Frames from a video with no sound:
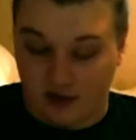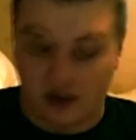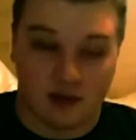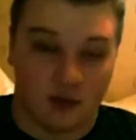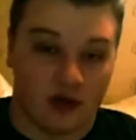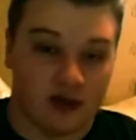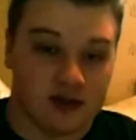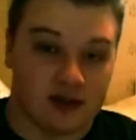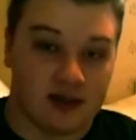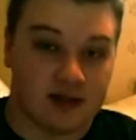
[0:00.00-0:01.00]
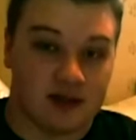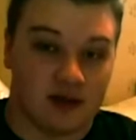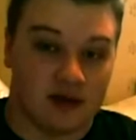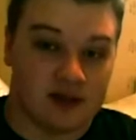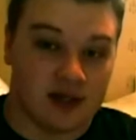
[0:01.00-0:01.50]
Ship-wise, at least,
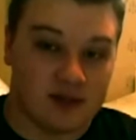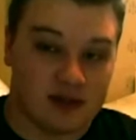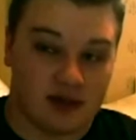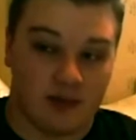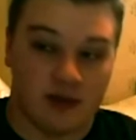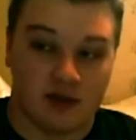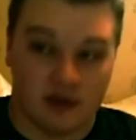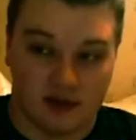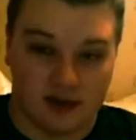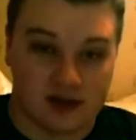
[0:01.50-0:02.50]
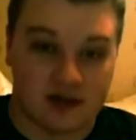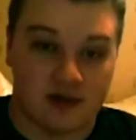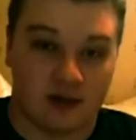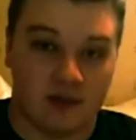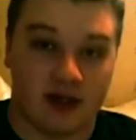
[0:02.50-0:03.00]
the same stuff I've been doing, that's
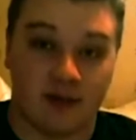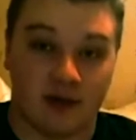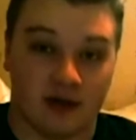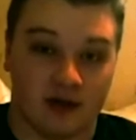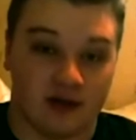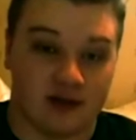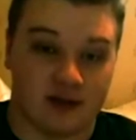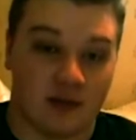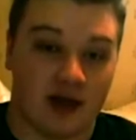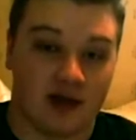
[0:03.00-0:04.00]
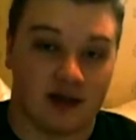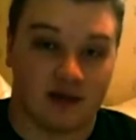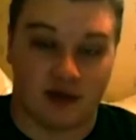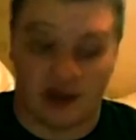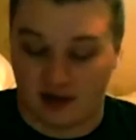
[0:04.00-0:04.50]
still going to be coming on as a main kind
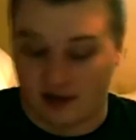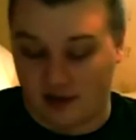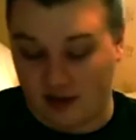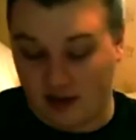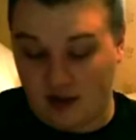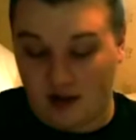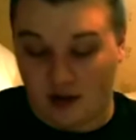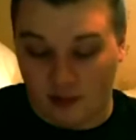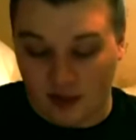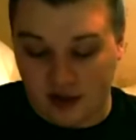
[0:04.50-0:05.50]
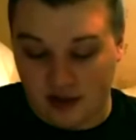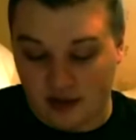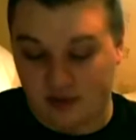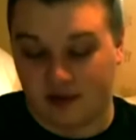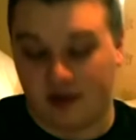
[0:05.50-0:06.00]
of thing on my
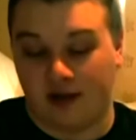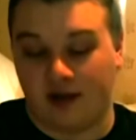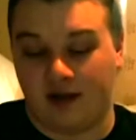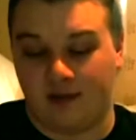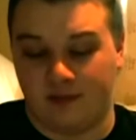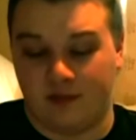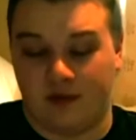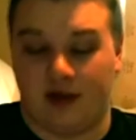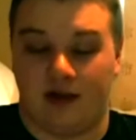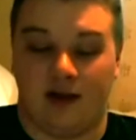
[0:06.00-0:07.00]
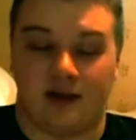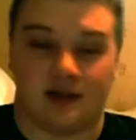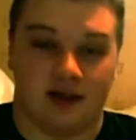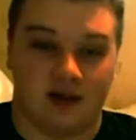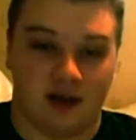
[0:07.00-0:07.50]
channel. And let's
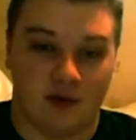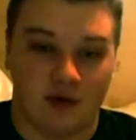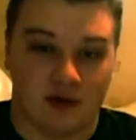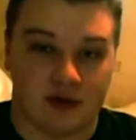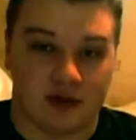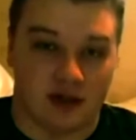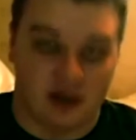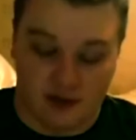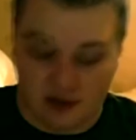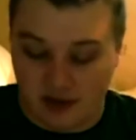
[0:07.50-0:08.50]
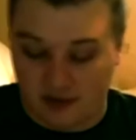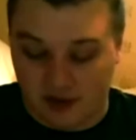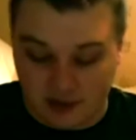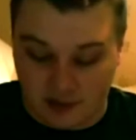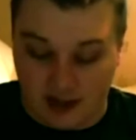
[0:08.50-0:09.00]
kind of move on to the newer stuff
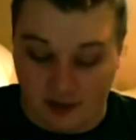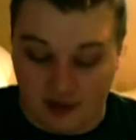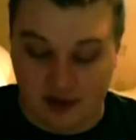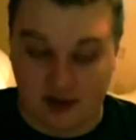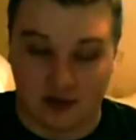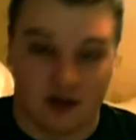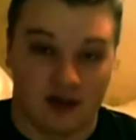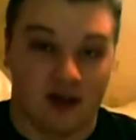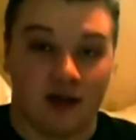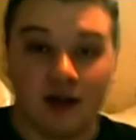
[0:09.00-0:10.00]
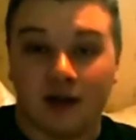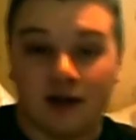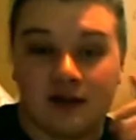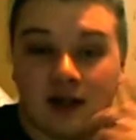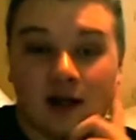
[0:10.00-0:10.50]
that's going to be happening. So
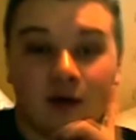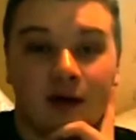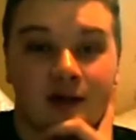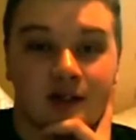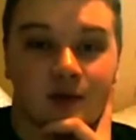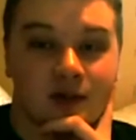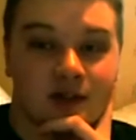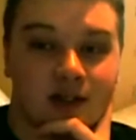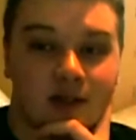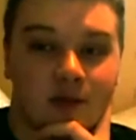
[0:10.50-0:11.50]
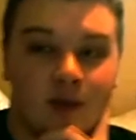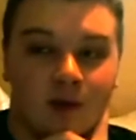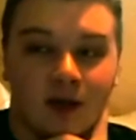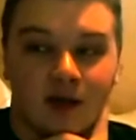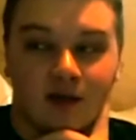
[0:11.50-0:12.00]
the Dakar Ages, which is going to be
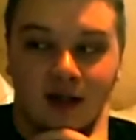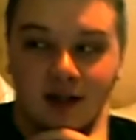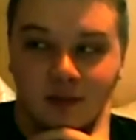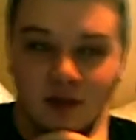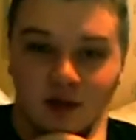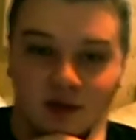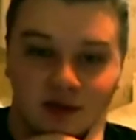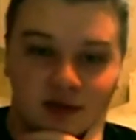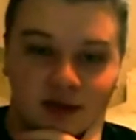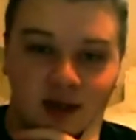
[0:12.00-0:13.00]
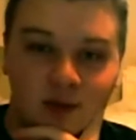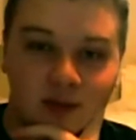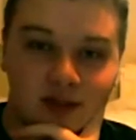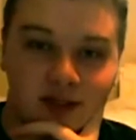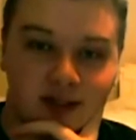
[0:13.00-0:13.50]
my kind of let's build
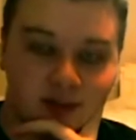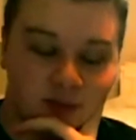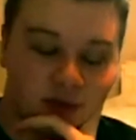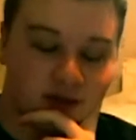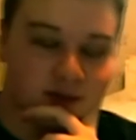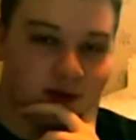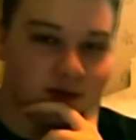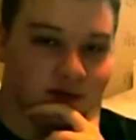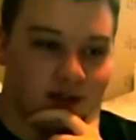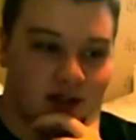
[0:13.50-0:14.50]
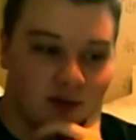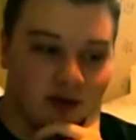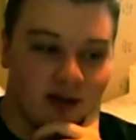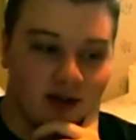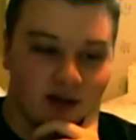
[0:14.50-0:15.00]
time-lapse thing, I'd put a special video
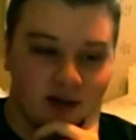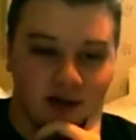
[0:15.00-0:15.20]
on that